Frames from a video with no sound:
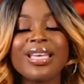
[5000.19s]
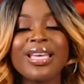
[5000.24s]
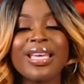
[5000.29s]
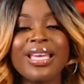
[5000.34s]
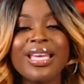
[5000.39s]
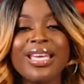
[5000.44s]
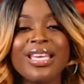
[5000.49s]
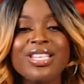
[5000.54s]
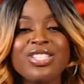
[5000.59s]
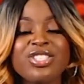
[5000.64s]

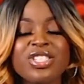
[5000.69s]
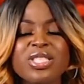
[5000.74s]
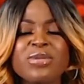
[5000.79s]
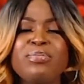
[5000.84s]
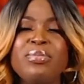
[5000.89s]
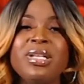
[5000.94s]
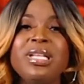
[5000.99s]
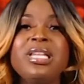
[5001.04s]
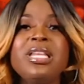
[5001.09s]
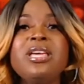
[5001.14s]
he just
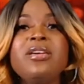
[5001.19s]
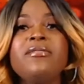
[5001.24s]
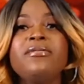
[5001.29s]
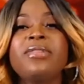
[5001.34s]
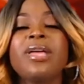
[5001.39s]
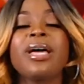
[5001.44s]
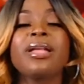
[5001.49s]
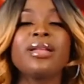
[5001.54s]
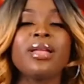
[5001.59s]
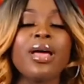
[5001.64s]
believed
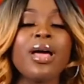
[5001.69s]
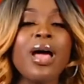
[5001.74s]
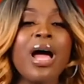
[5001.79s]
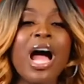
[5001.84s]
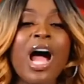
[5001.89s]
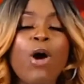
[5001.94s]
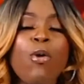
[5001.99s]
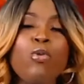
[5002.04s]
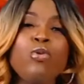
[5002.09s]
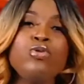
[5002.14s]
that
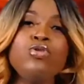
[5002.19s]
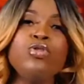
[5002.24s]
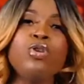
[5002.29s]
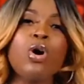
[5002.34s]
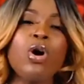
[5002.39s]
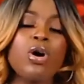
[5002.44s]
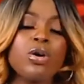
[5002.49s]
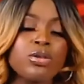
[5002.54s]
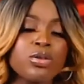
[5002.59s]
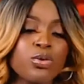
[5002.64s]
I will
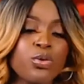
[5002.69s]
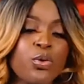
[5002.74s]
not